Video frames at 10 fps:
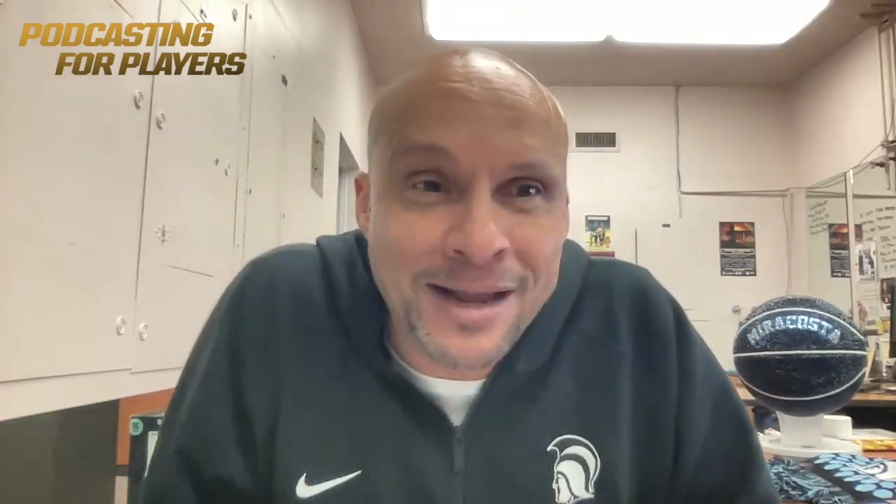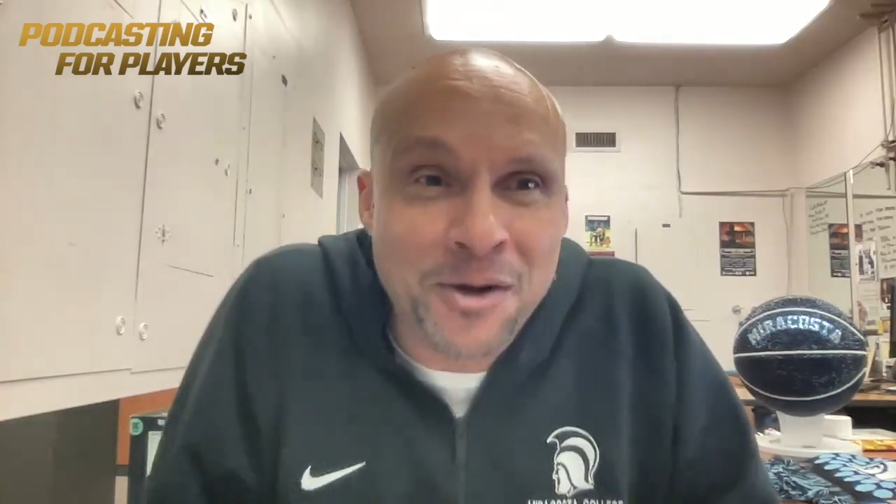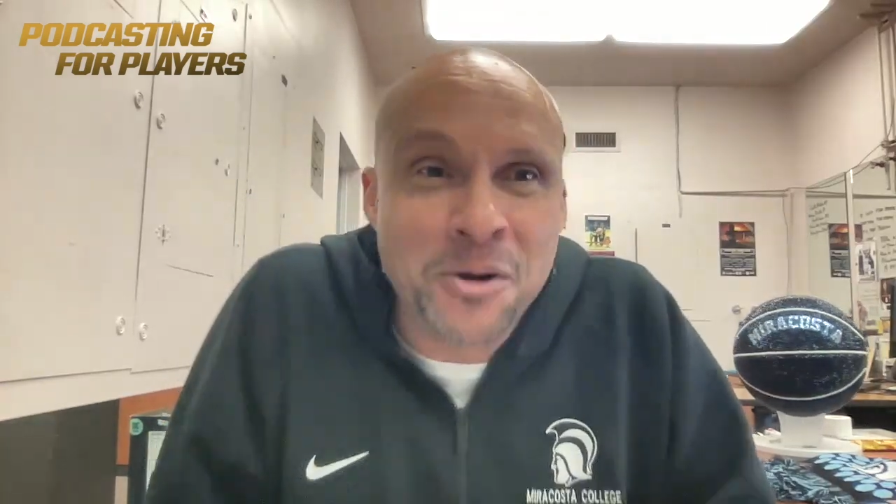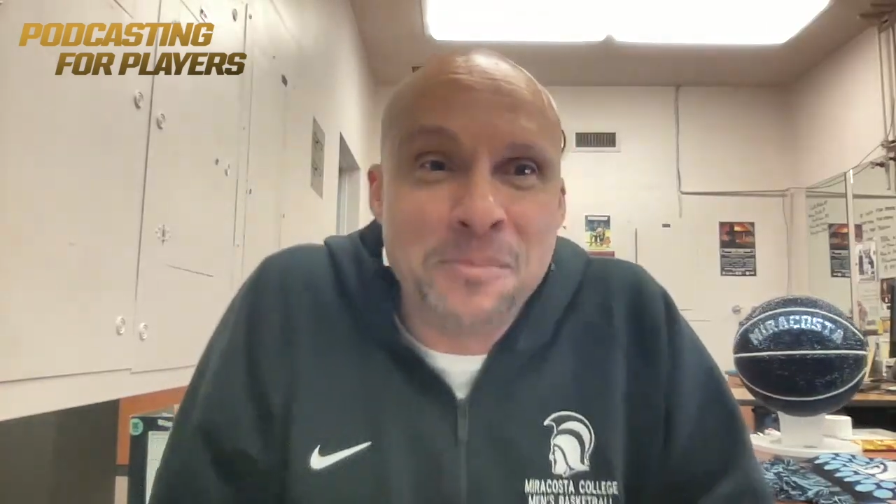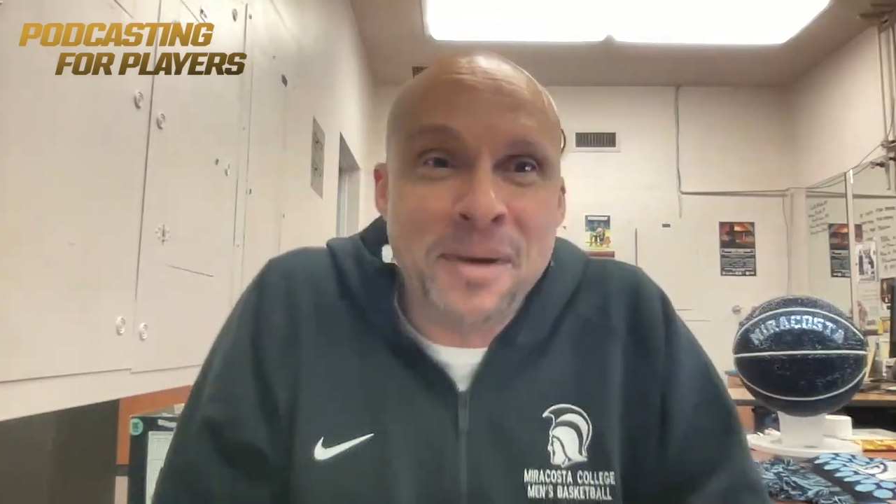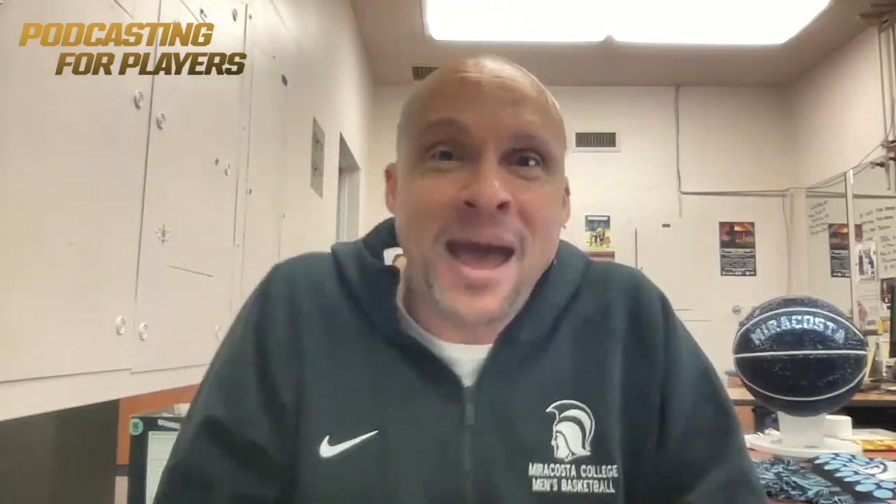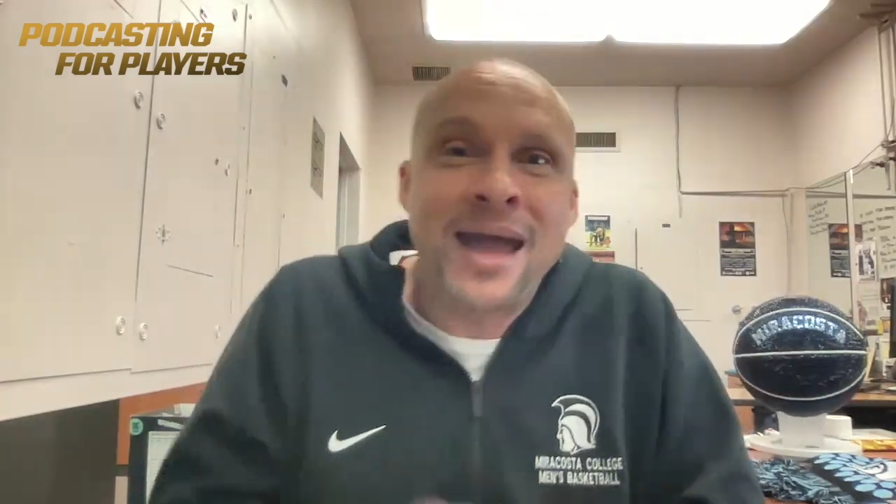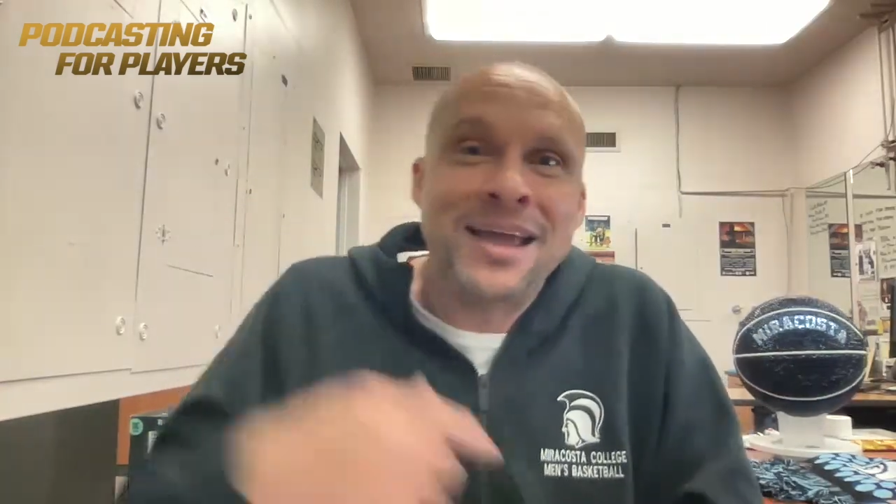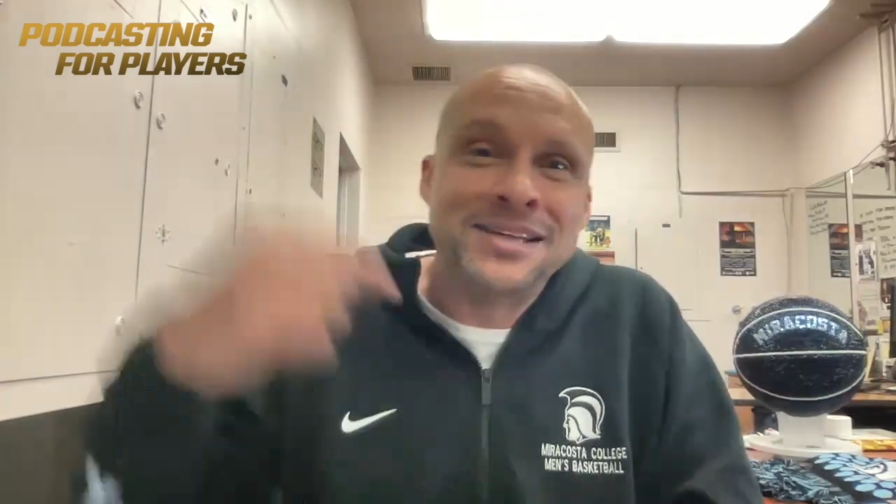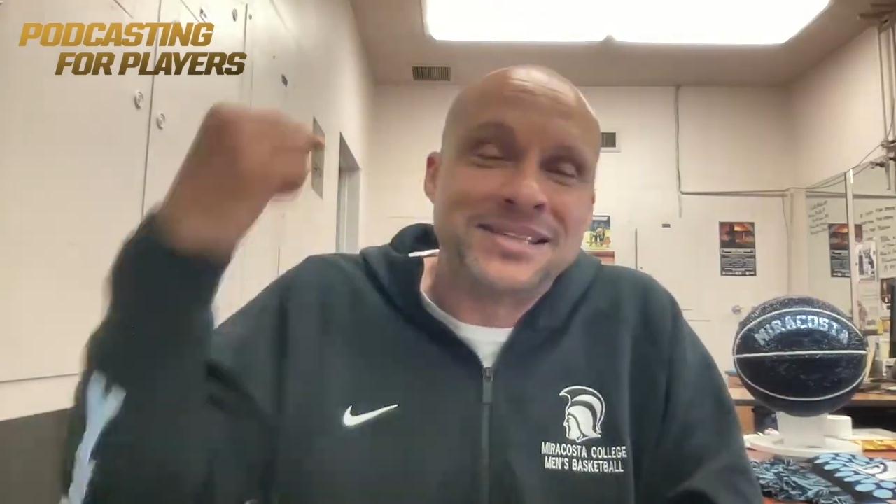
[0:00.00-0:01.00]
And on the
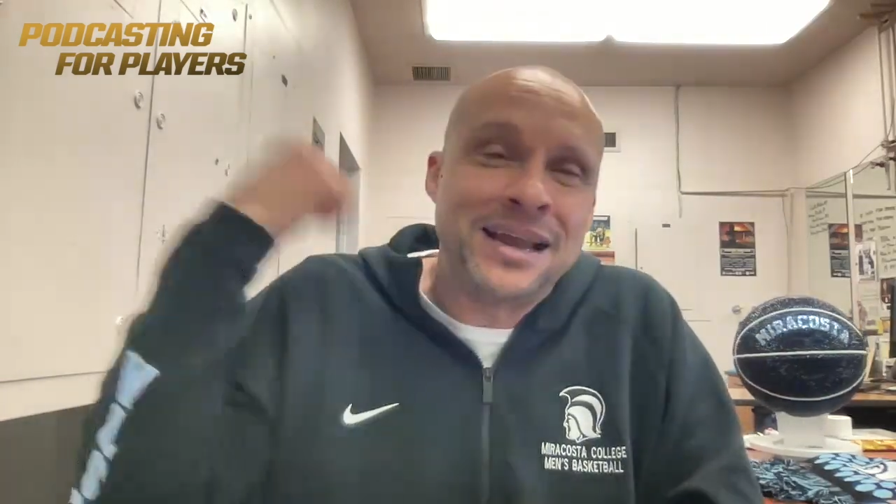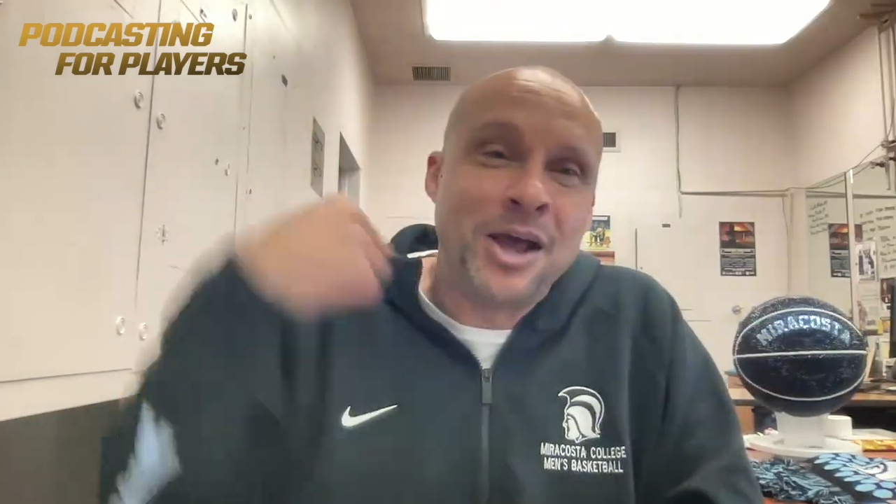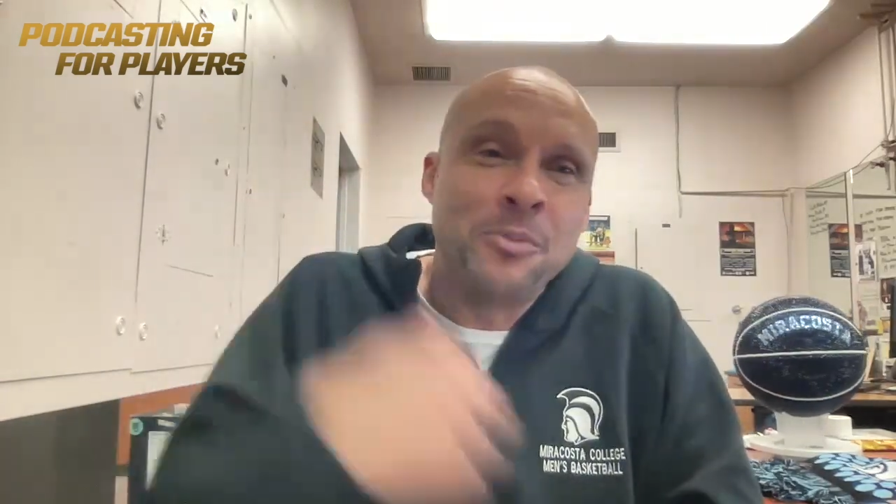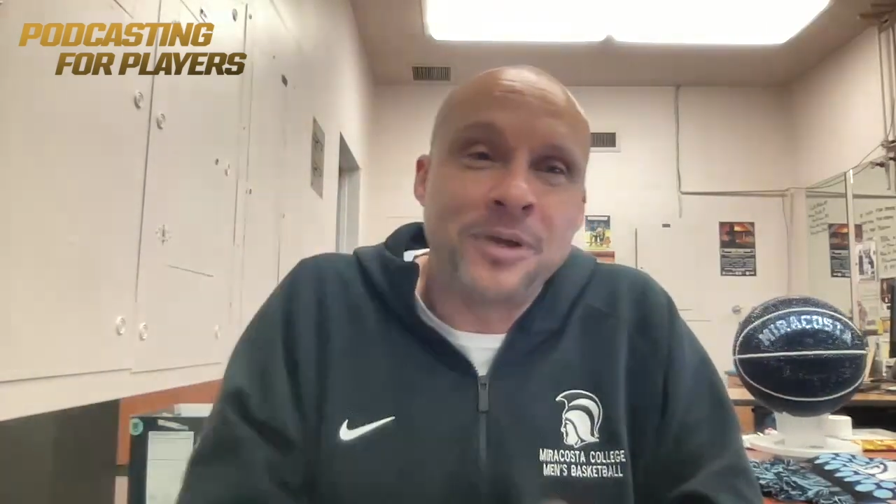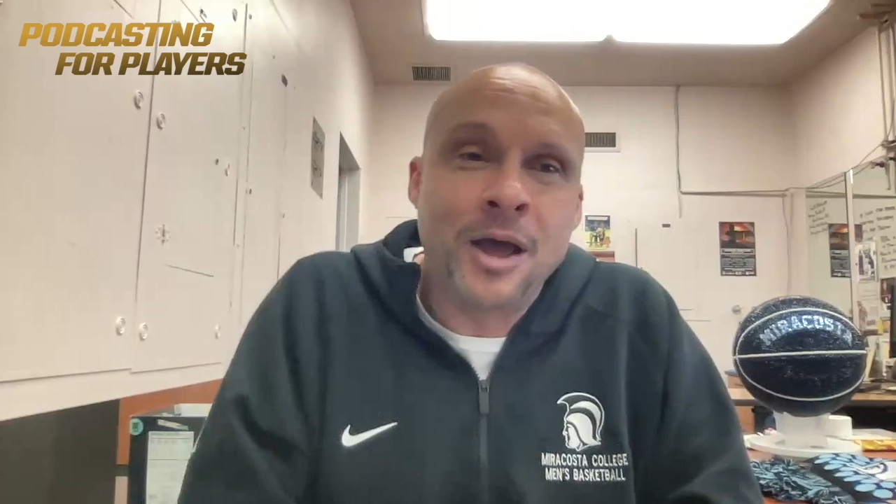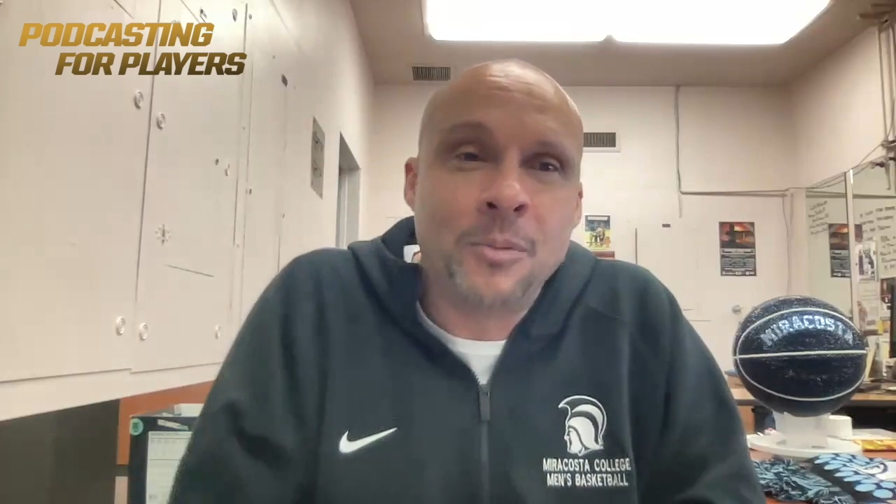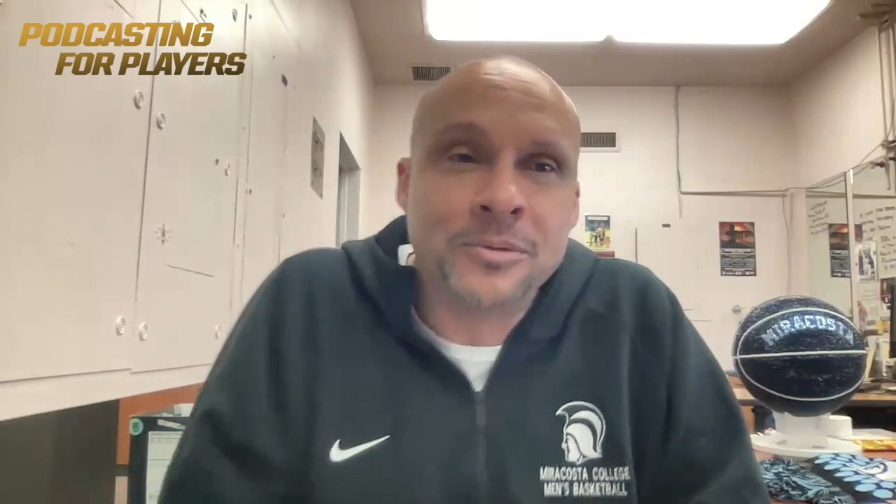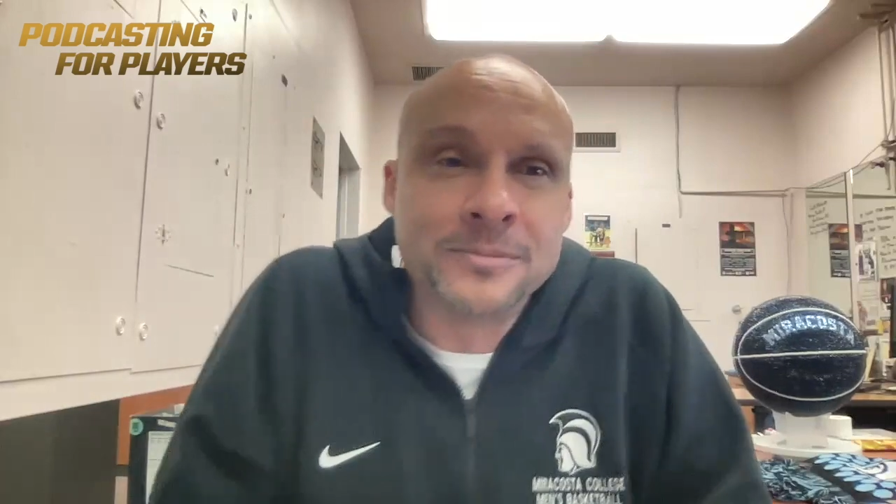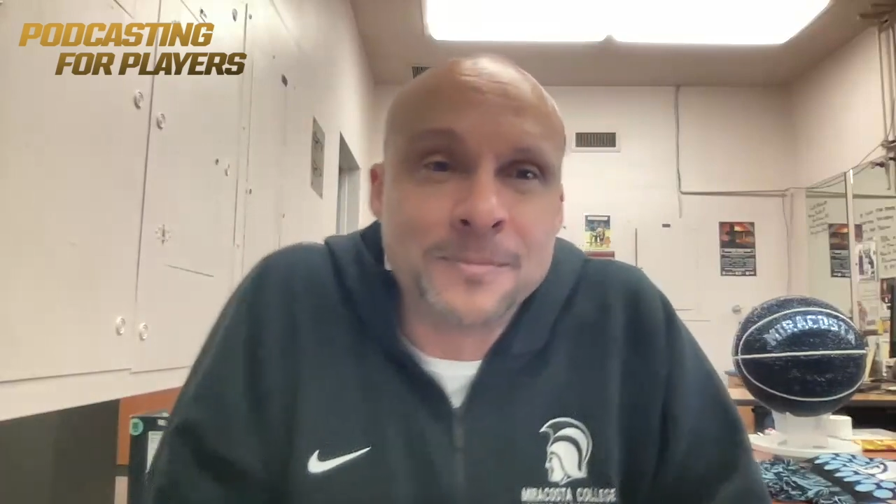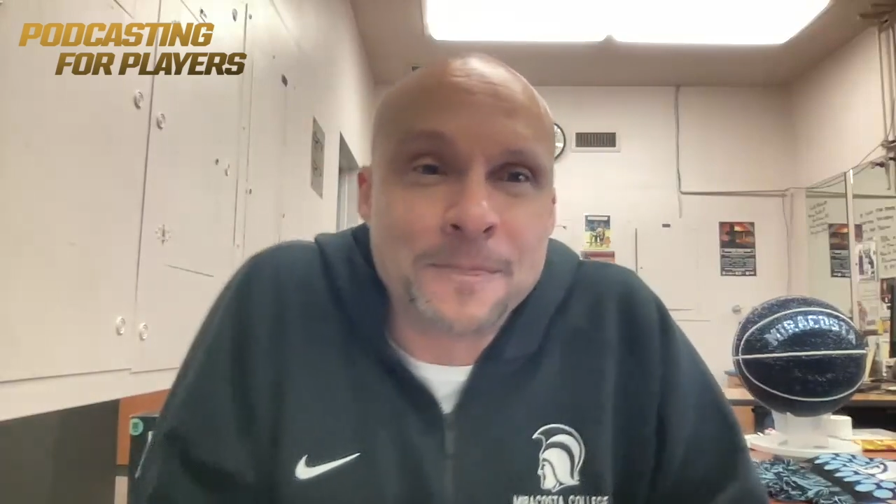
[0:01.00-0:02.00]
back, it said help the helper.